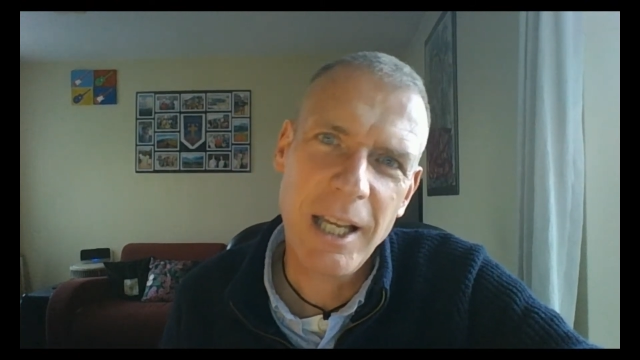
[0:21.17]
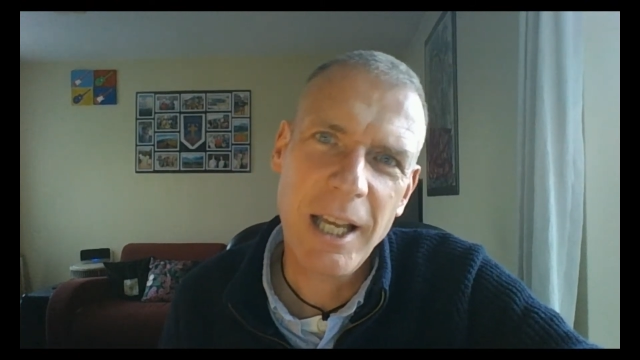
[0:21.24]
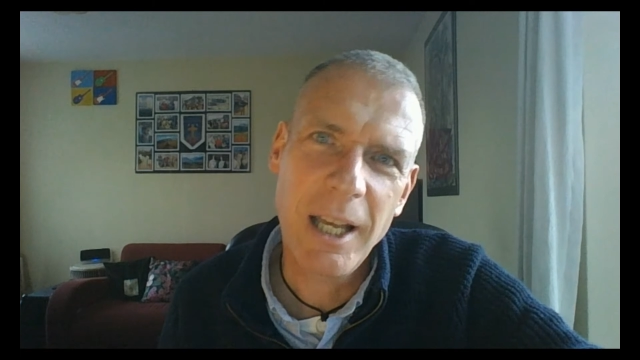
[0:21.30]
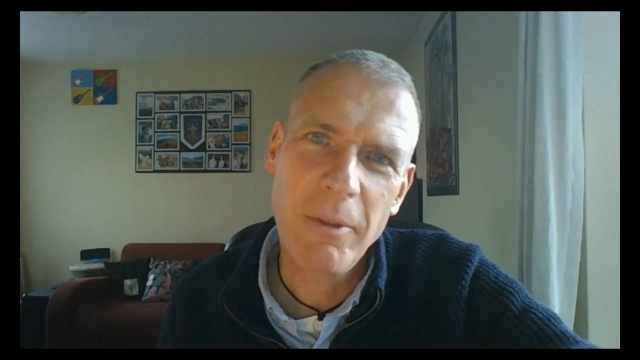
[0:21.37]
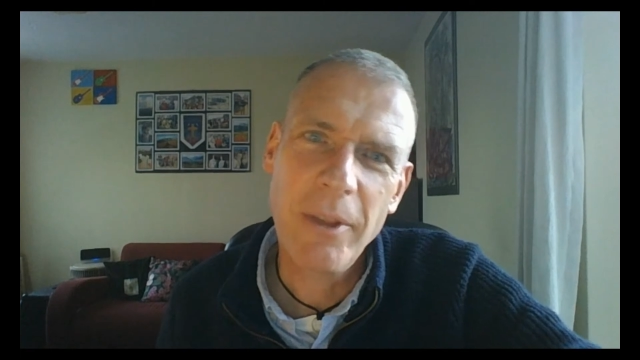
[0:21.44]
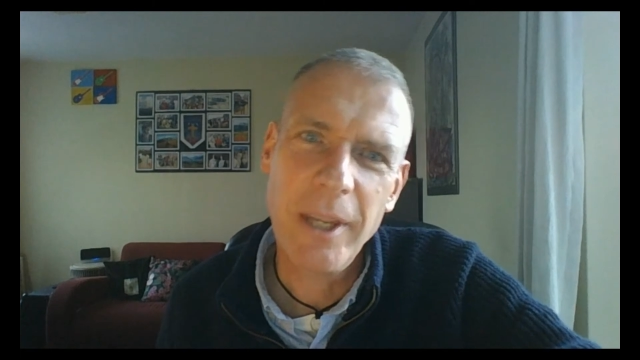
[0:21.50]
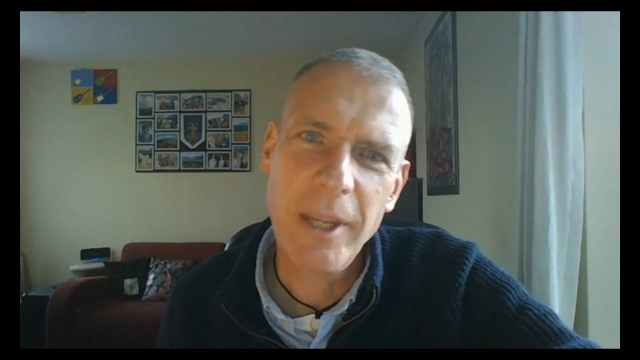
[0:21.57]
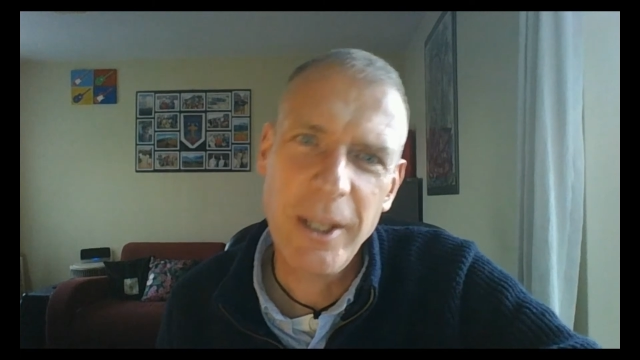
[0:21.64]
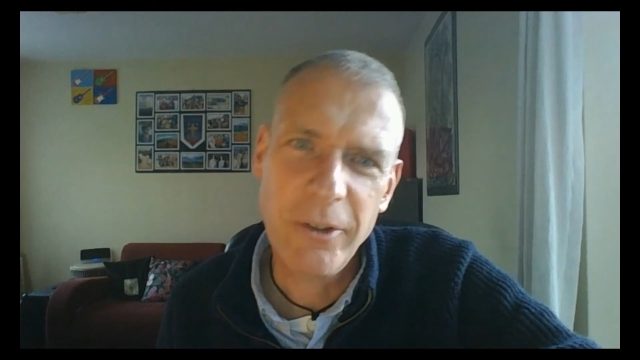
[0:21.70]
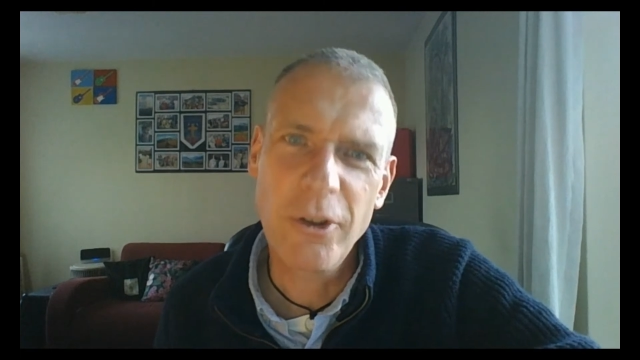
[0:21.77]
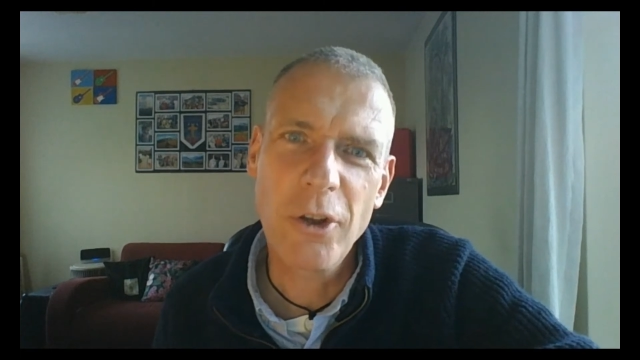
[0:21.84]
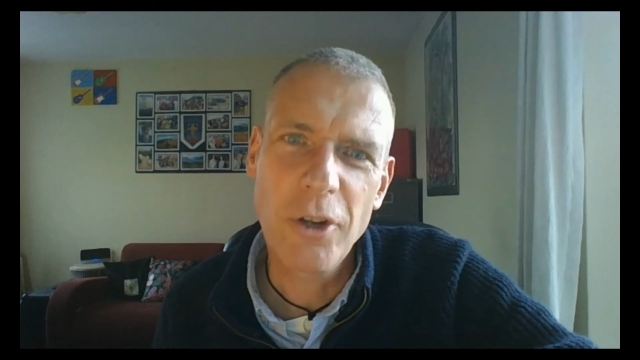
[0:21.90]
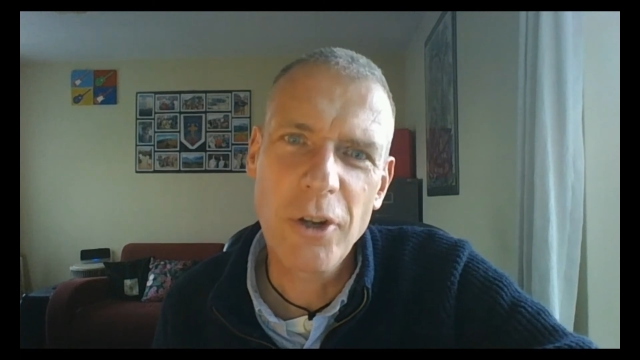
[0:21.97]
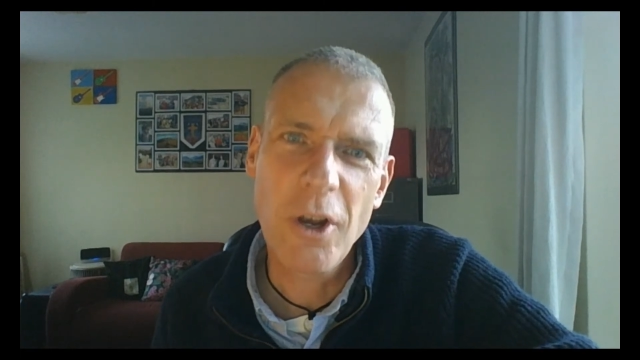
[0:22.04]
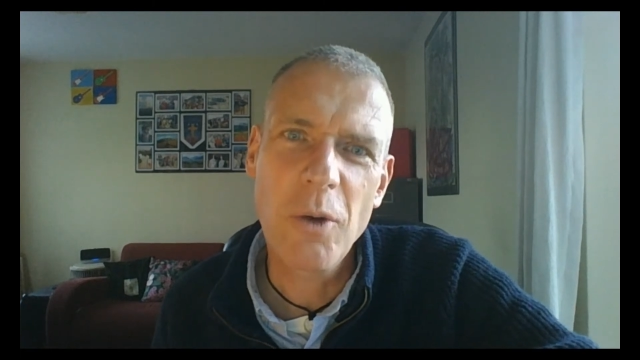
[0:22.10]
that
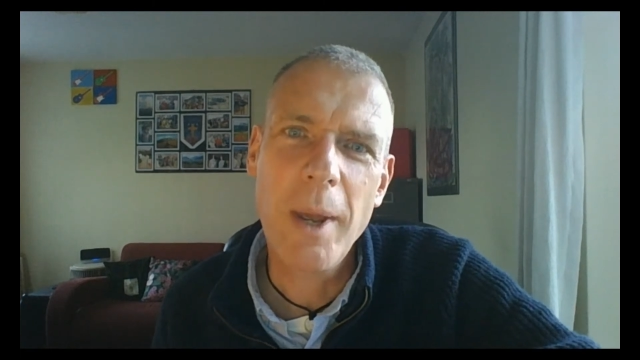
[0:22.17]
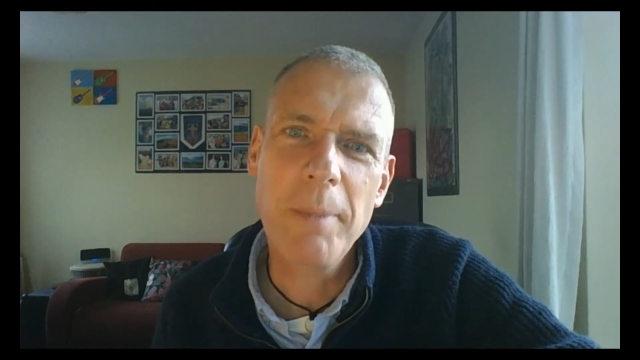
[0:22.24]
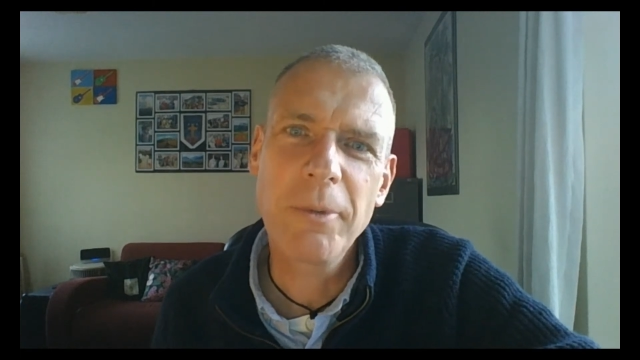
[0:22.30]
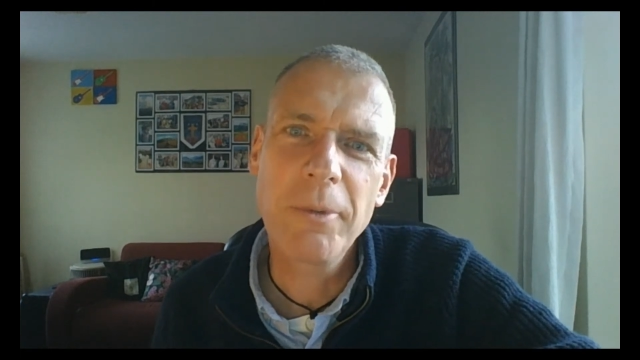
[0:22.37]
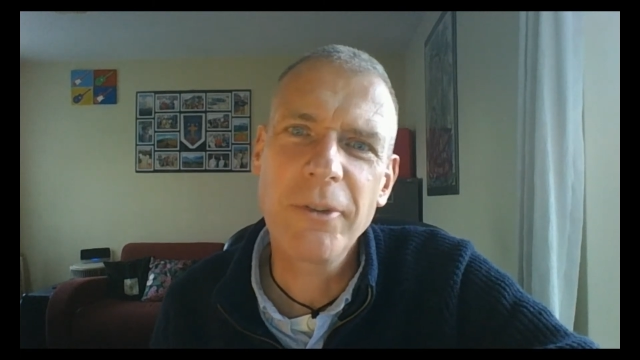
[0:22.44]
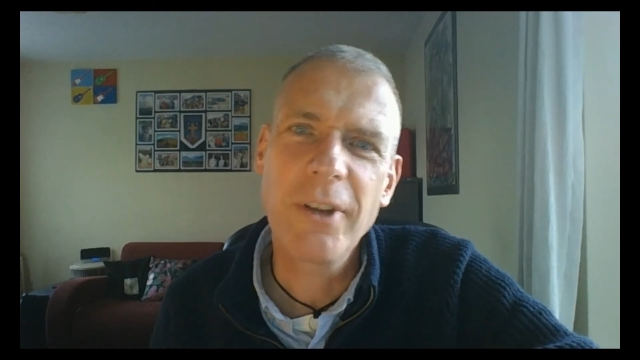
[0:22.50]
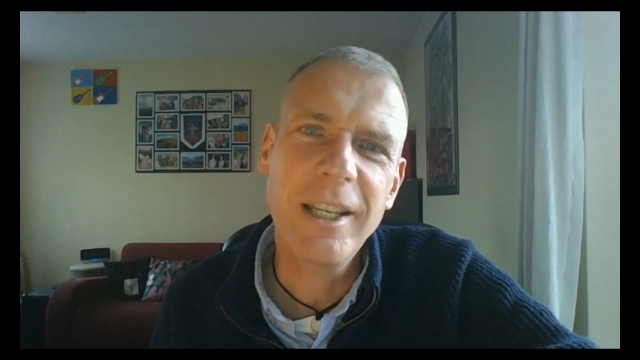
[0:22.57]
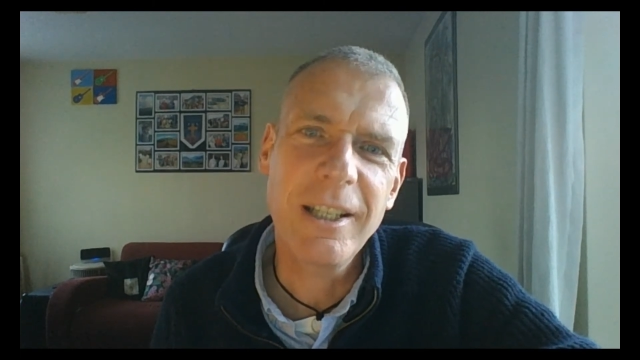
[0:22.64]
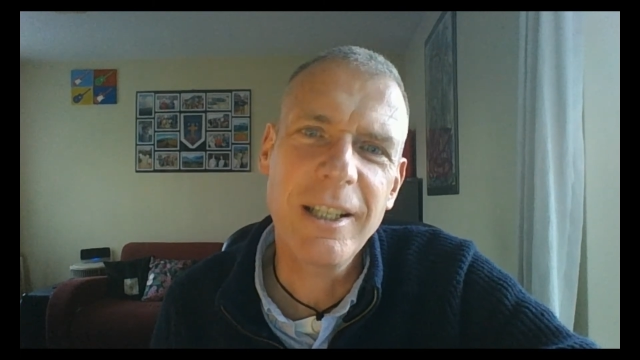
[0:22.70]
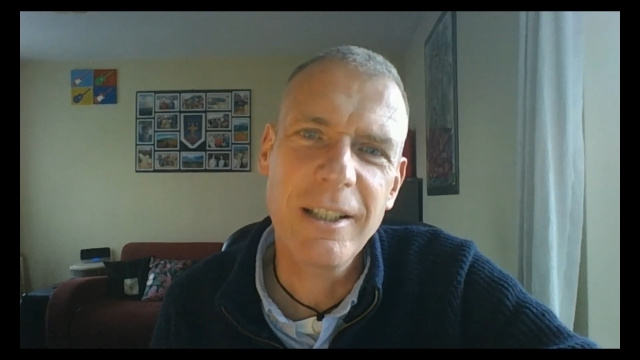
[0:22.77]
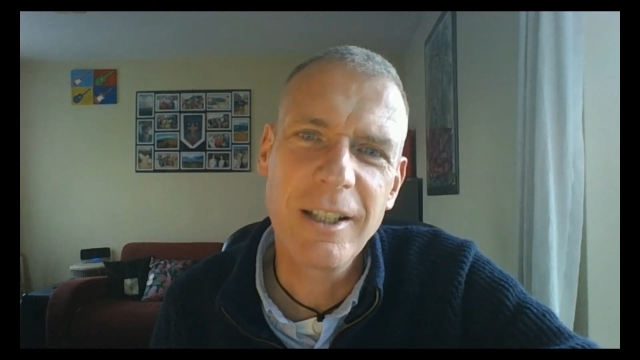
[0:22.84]
it's on our website